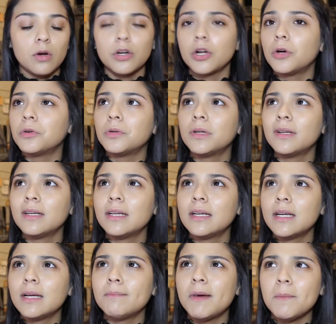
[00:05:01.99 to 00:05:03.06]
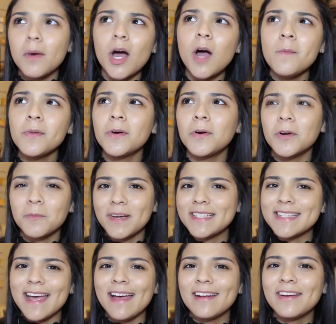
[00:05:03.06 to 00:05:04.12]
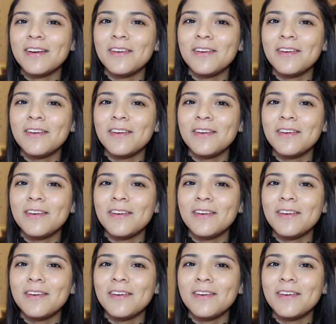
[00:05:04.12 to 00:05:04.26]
or no, my mom or my dad.